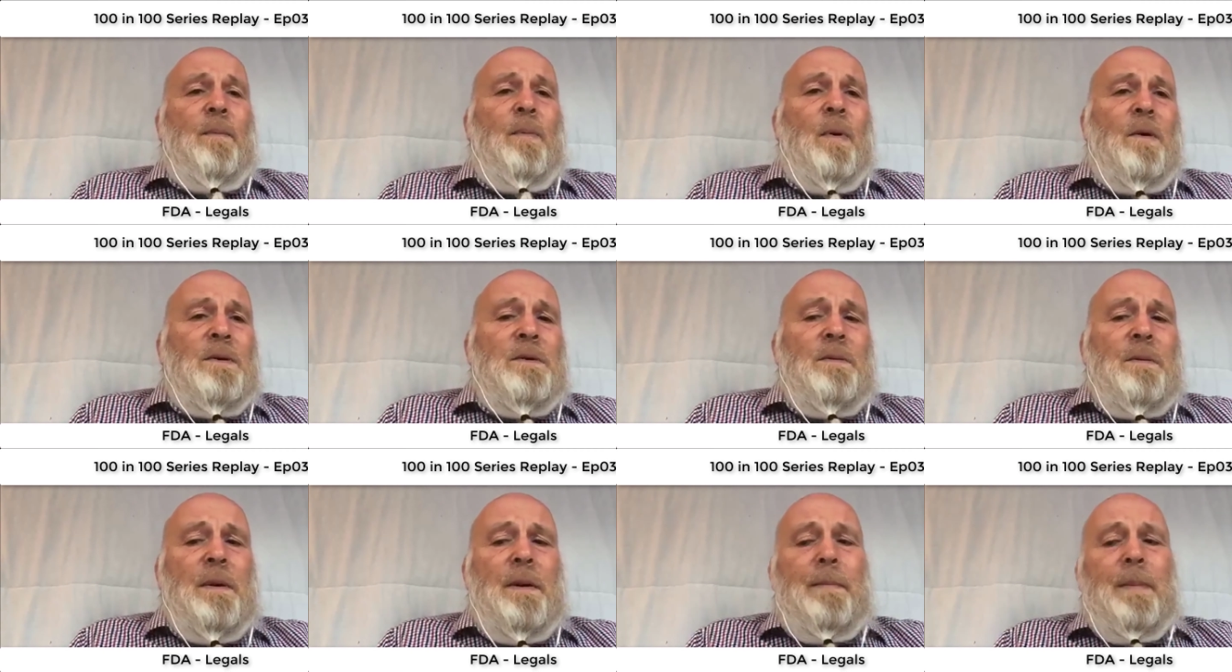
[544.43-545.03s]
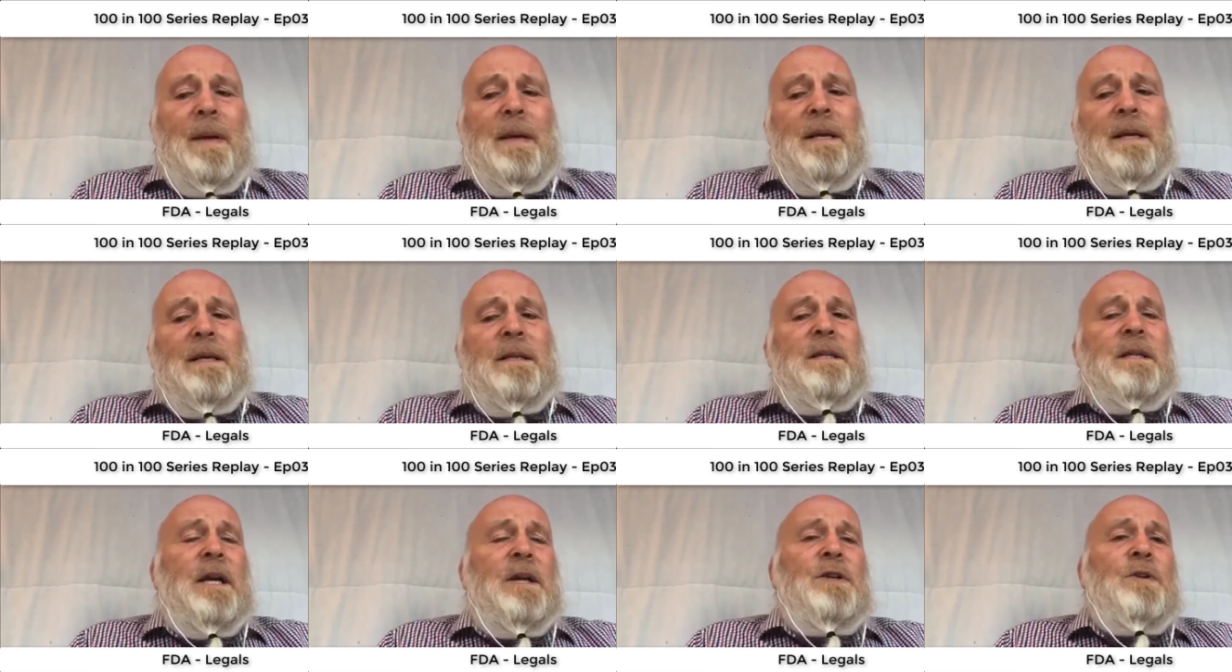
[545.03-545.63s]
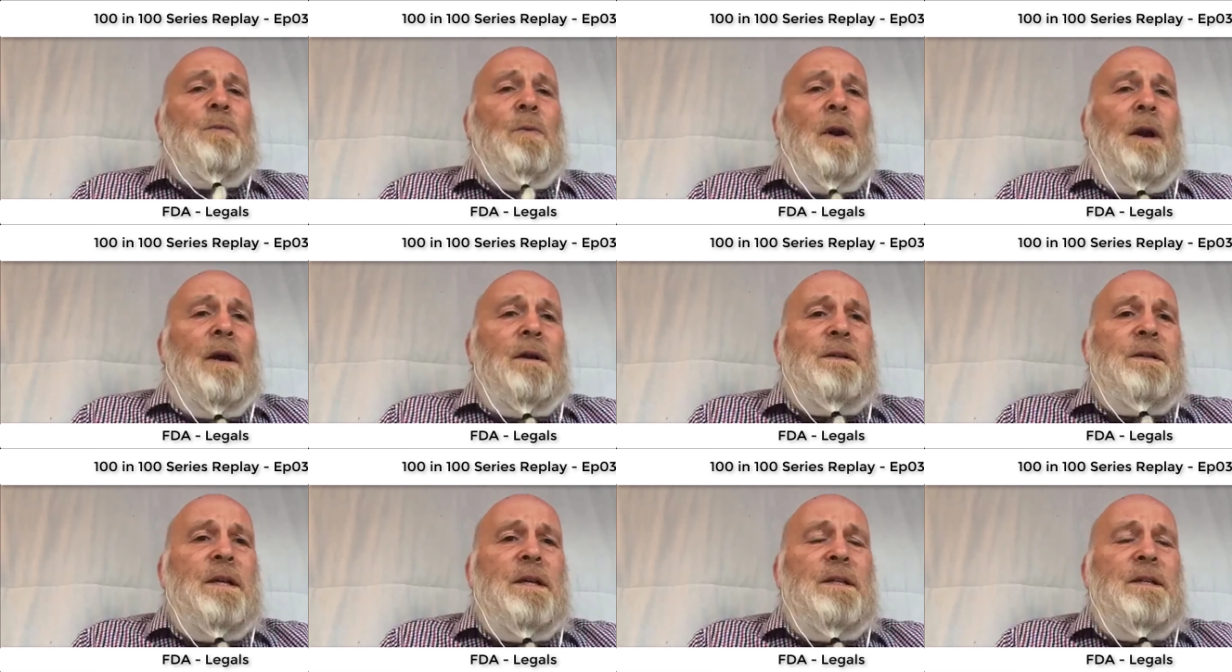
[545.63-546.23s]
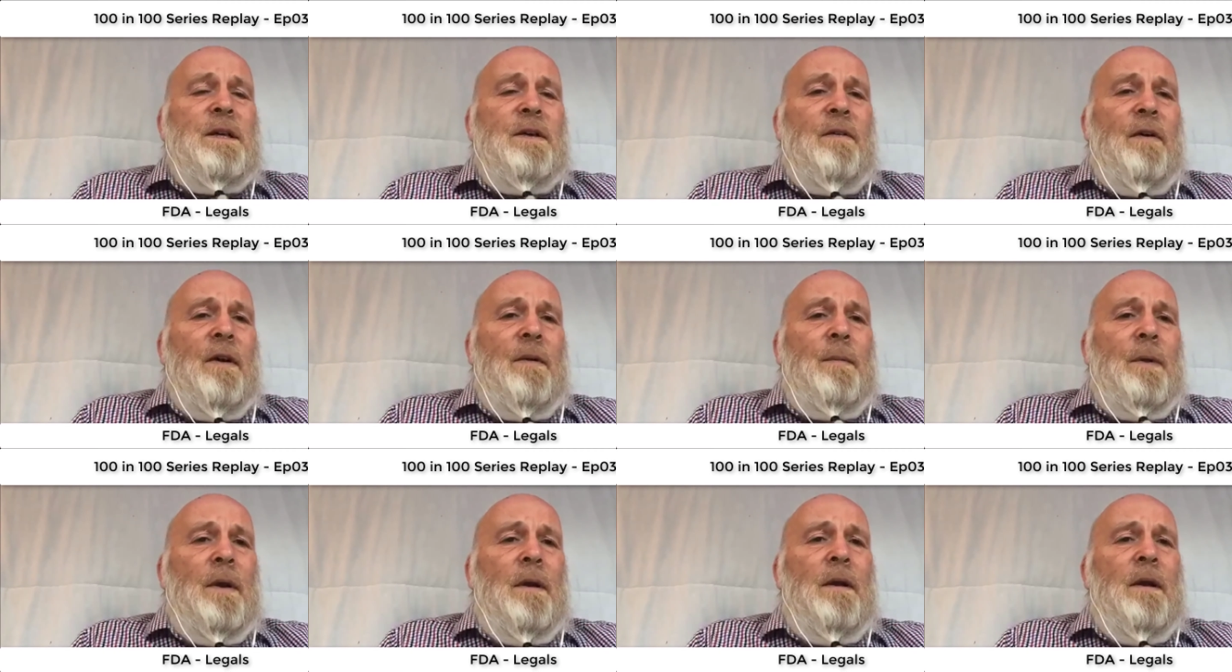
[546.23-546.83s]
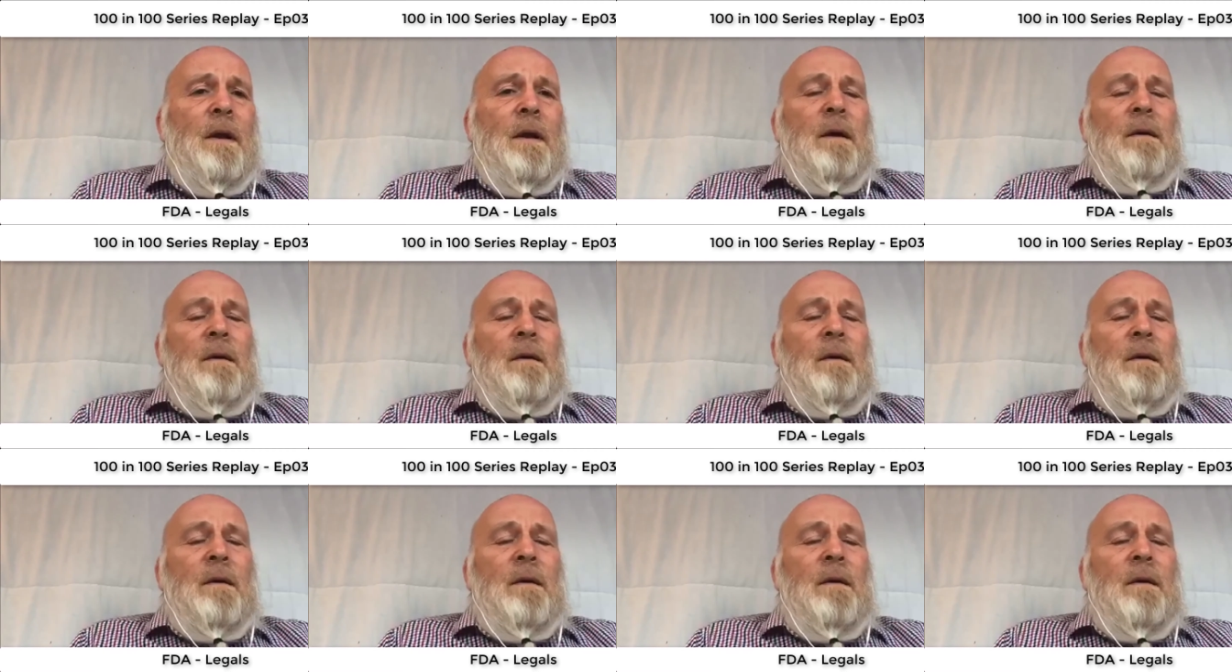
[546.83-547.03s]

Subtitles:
there'll possibly be a section 106 agreement.